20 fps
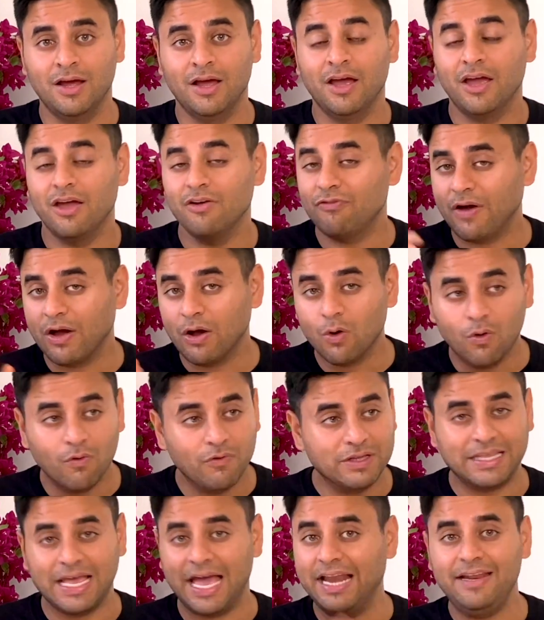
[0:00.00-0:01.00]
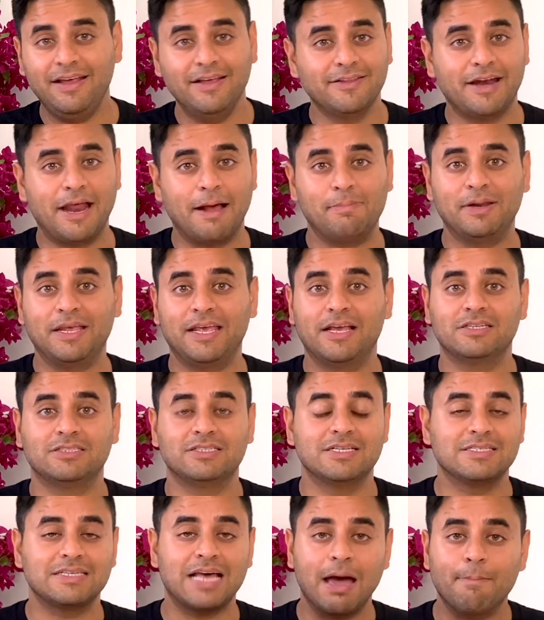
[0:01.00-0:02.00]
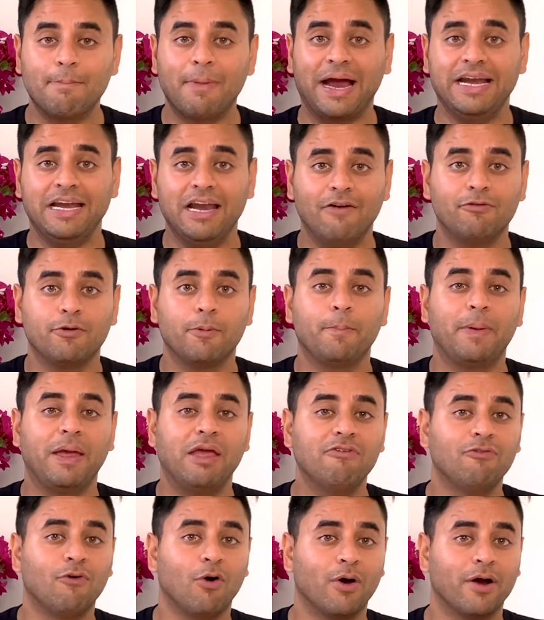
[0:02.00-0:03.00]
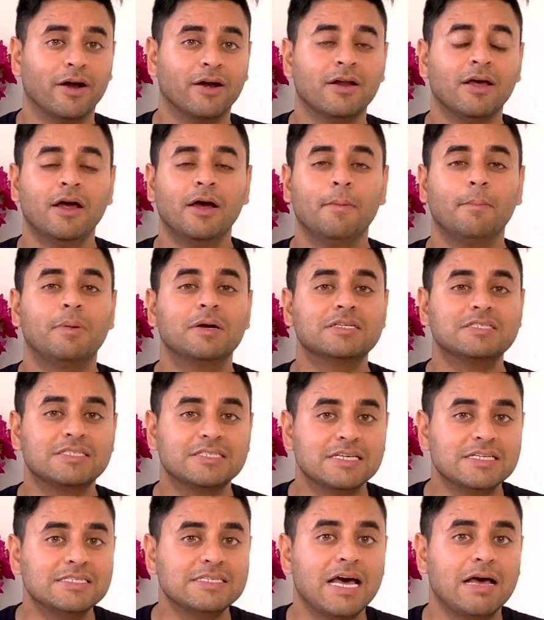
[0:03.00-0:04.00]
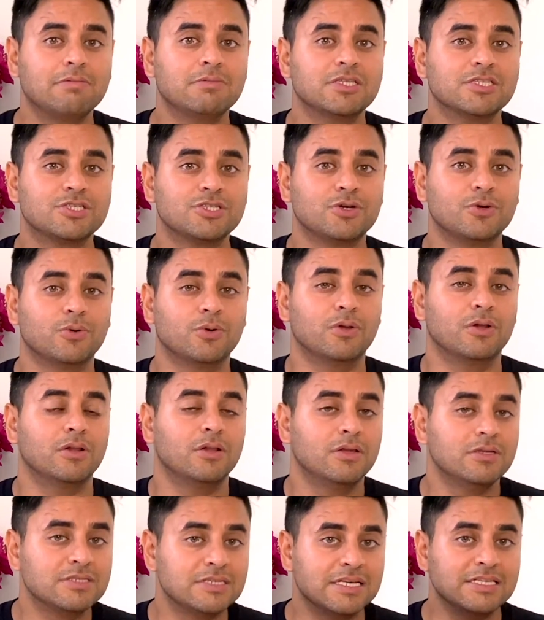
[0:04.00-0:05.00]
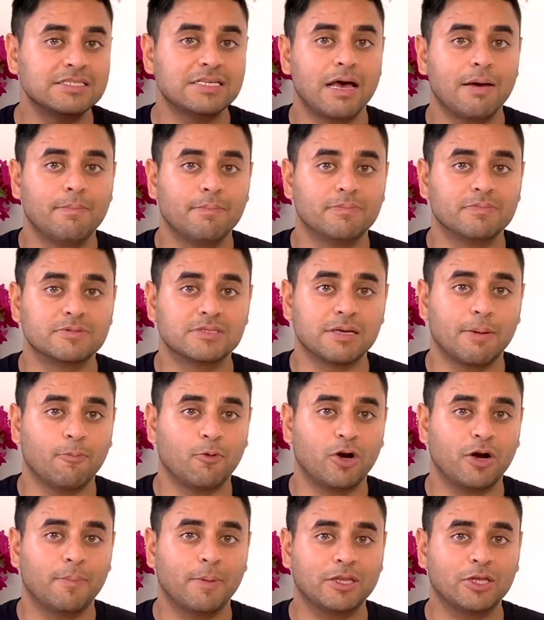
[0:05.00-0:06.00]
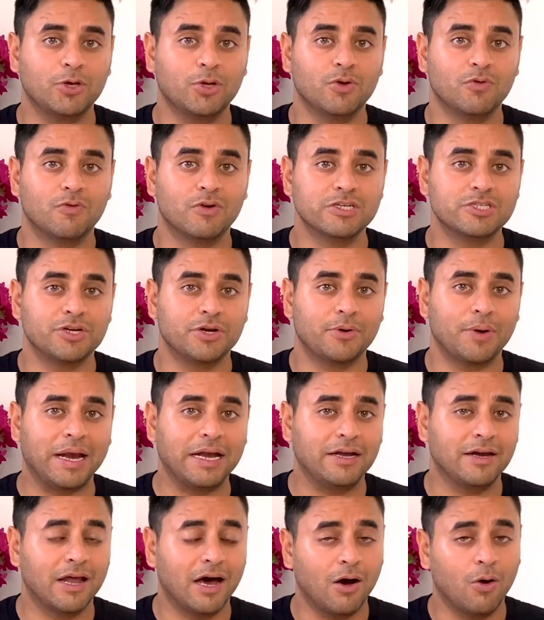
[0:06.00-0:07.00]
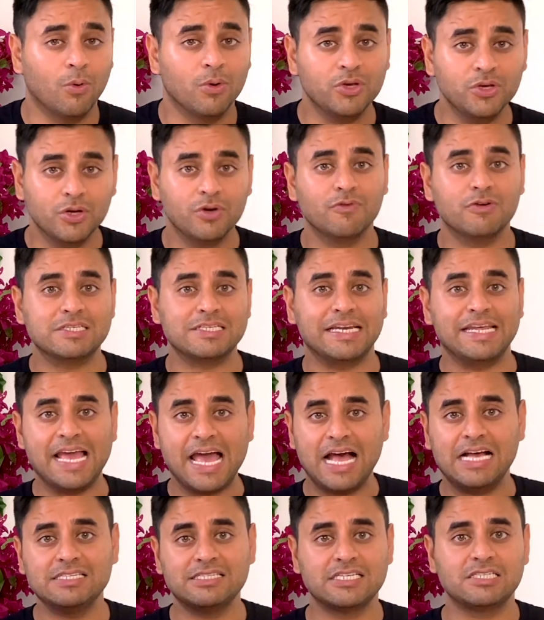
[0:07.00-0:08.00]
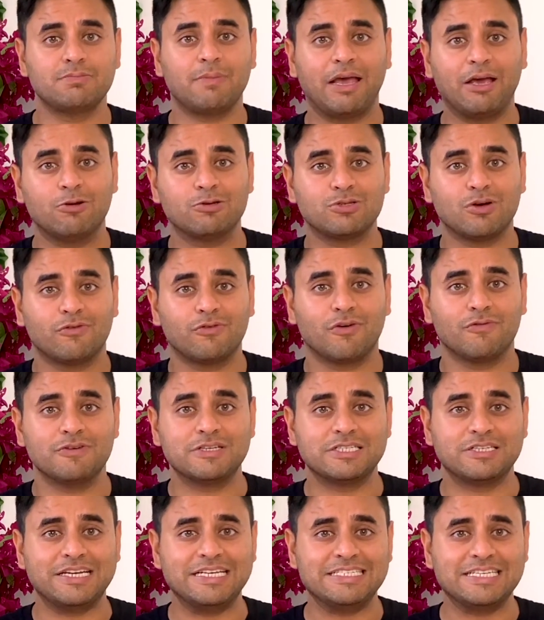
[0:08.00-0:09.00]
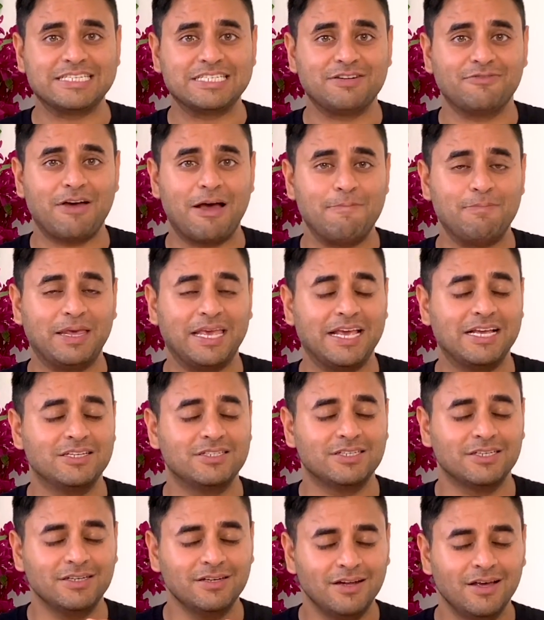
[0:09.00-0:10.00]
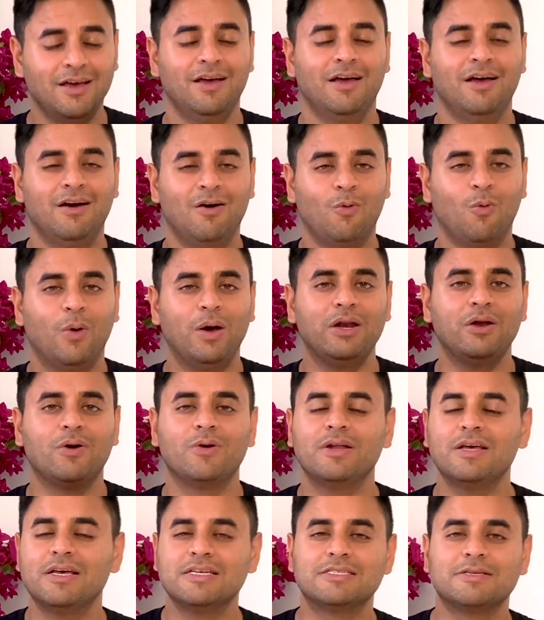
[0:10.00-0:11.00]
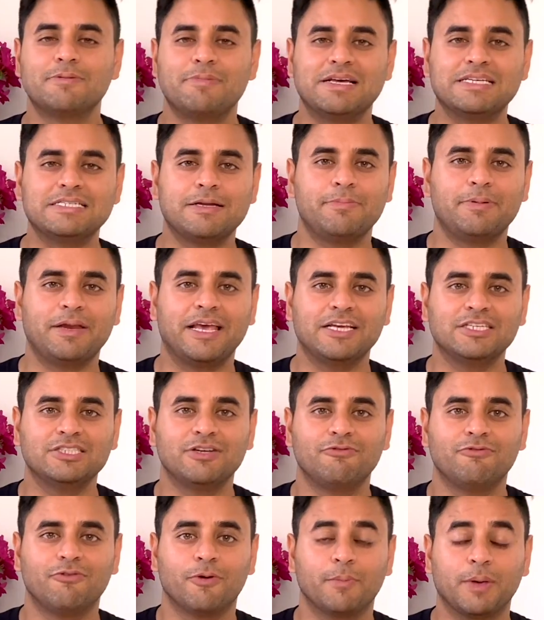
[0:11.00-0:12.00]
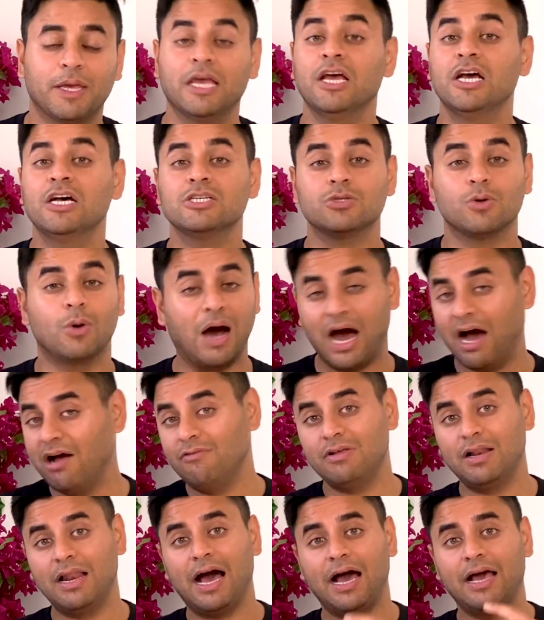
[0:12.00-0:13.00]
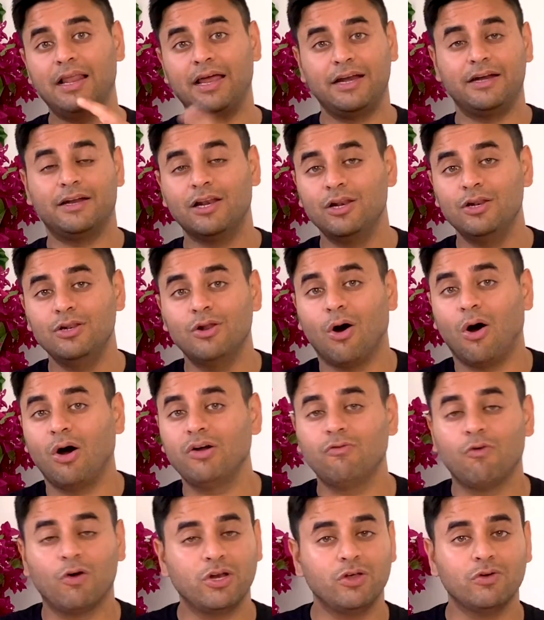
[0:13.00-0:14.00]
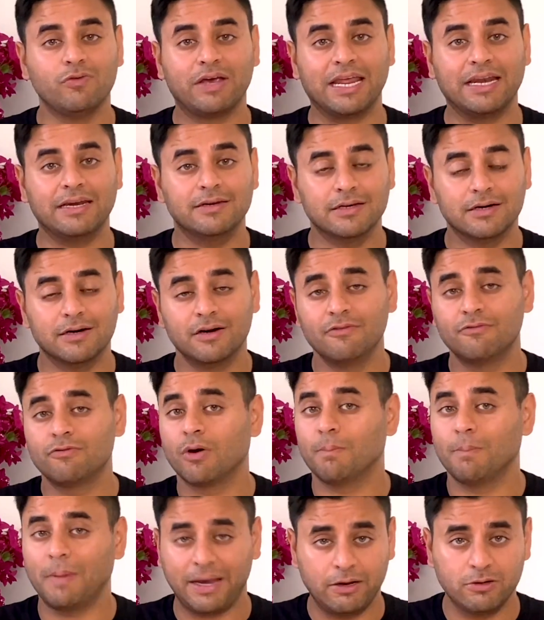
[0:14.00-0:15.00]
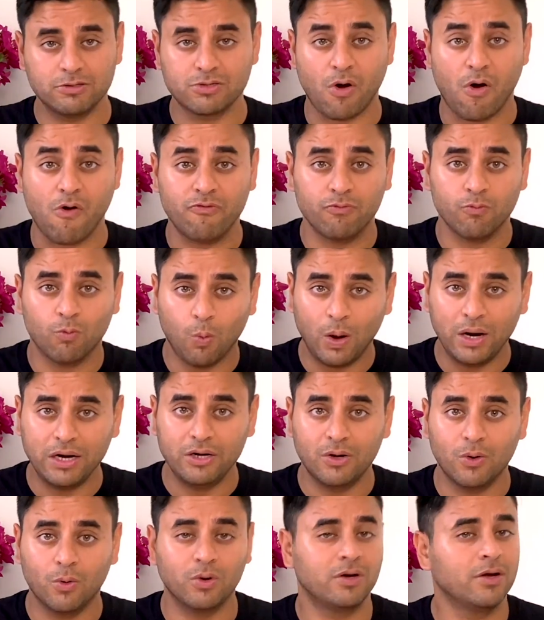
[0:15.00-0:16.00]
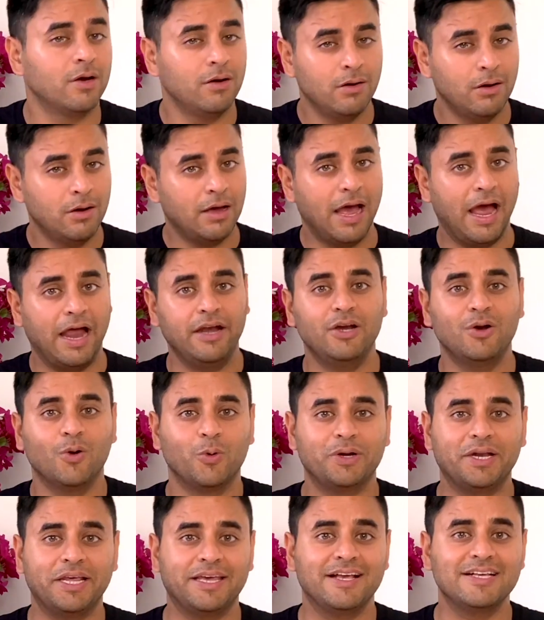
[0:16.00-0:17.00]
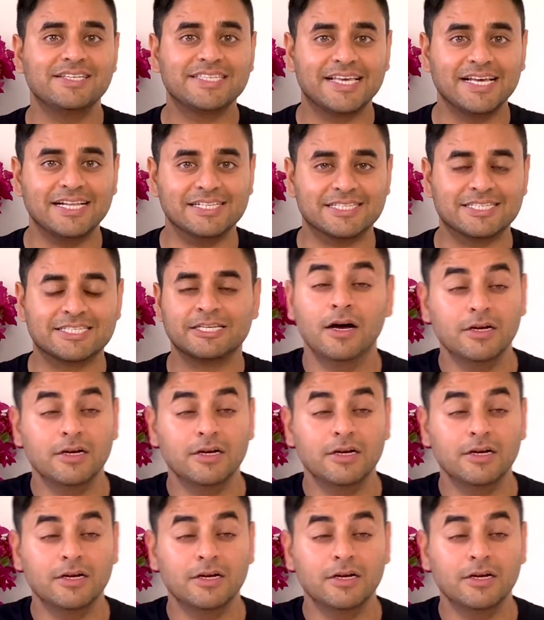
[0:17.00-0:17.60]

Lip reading: If I go with any other applications, I might have to pay for it. But since I'm in school, since I'm supported by the university right now, university has this Microsoft Office 365 application. OneNote is the best application for me. So I will highlight a lot what you can learn from Microsoft OneNote and note-taking skills.